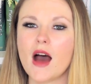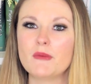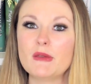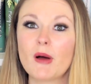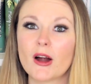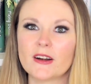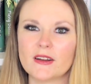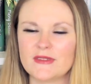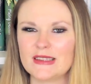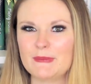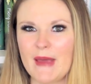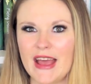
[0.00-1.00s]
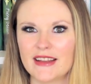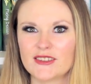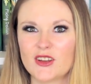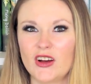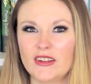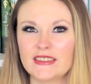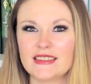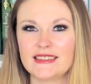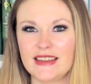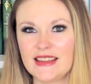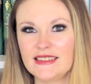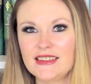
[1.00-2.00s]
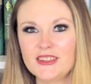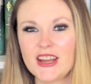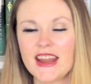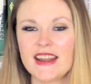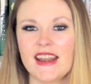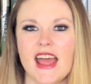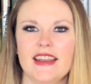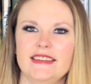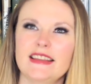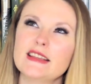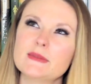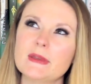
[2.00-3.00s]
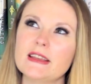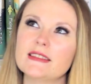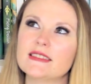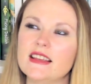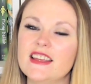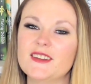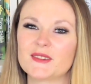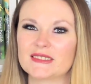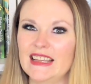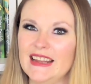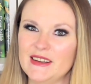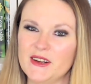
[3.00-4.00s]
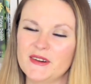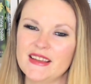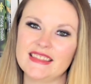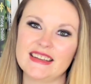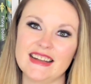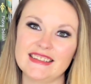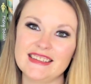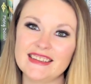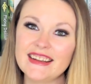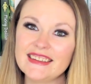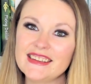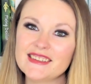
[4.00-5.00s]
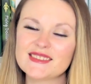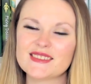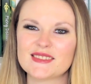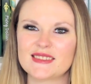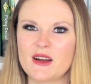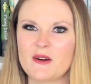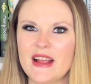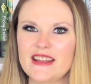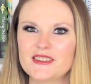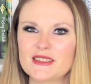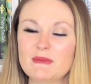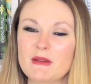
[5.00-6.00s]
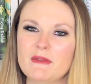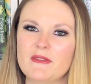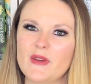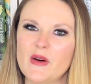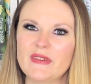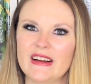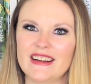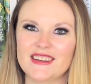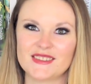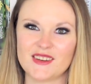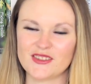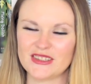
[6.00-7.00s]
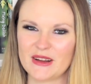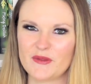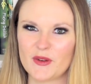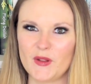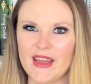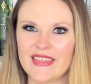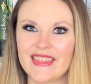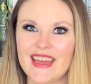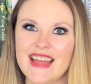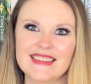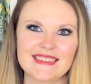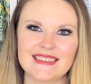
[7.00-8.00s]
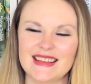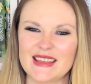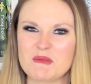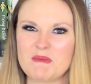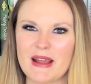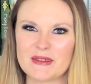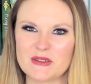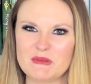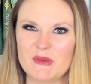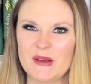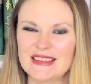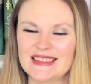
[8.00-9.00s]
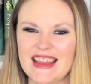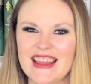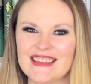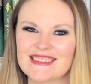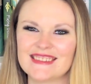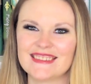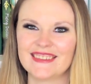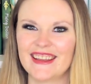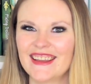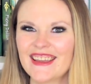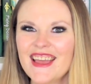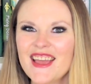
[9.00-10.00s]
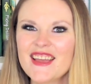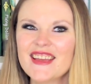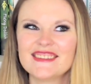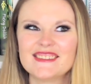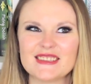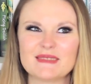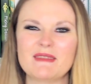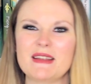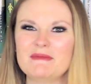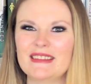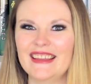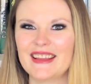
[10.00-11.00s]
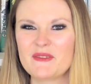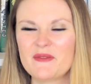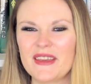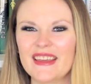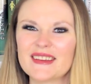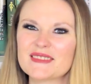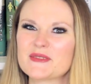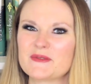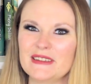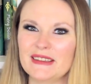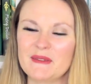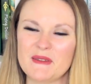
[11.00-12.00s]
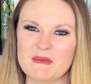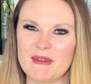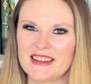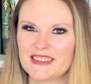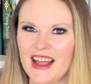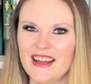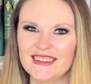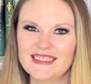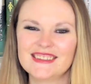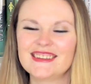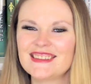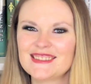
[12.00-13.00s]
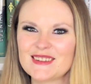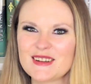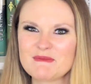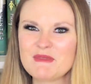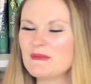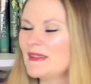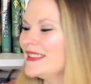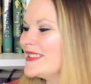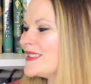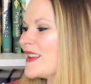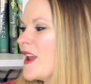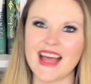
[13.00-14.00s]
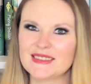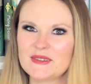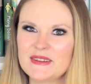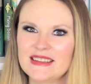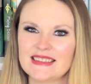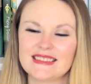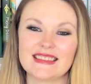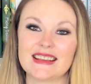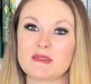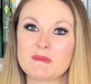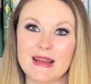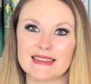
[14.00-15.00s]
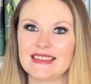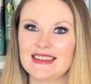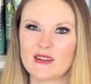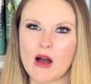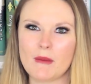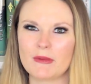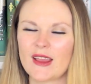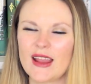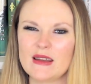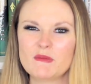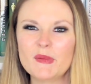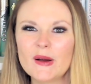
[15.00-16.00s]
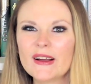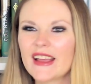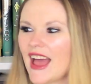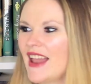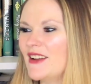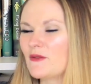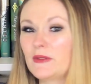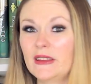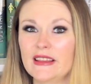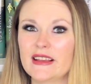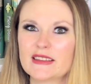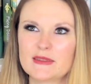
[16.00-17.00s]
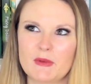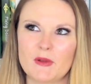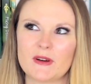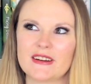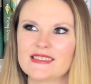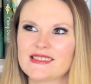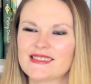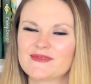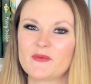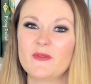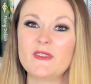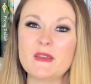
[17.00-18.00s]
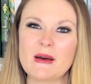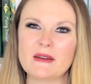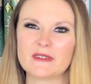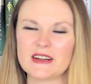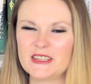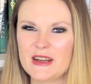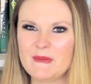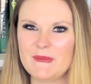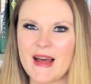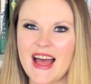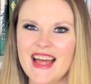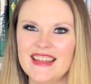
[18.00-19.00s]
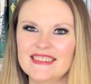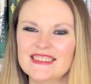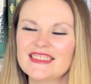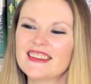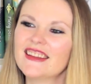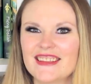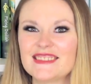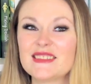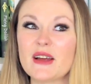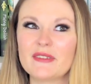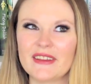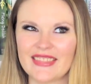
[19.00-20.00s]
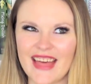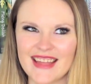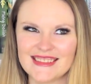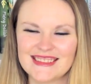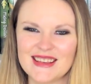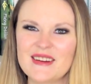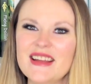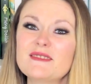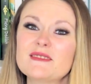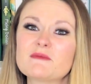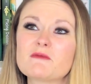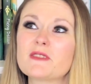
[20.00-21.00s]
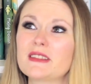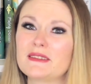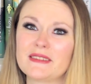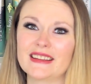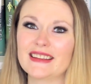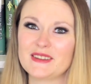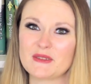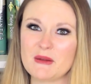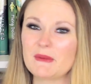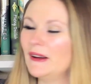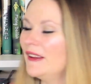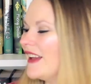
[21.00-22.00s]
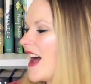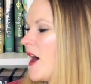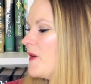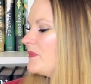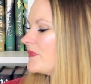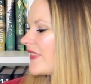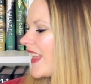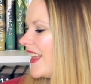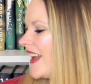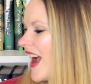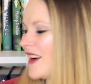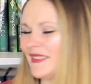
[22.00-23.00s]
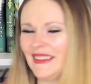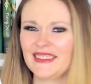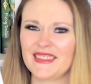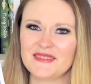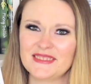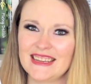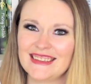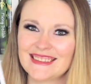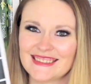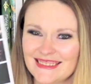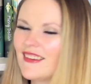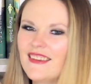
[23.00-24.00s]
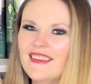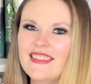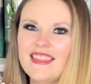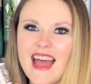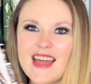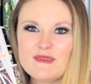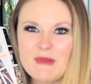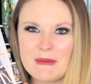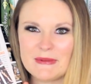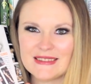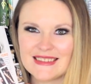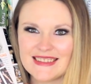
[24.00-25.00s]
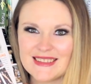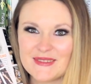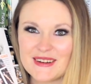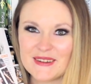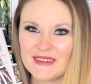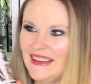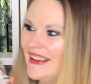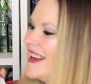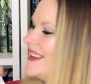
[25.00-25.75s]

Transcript: be part of this band called Daisy Chain, and it takes place in Orlando in the 1990s. So it just made me feel very nostalgic for like the NSYNC and Backstreet Boys days, and like just made me like feel like I was reliving my childhood at certain moments. As always, it's like a messy and complicated book, and it really explores female friendship and stuff like that. So it was really, really enjoyable. I really loved it. The end papers on this one are really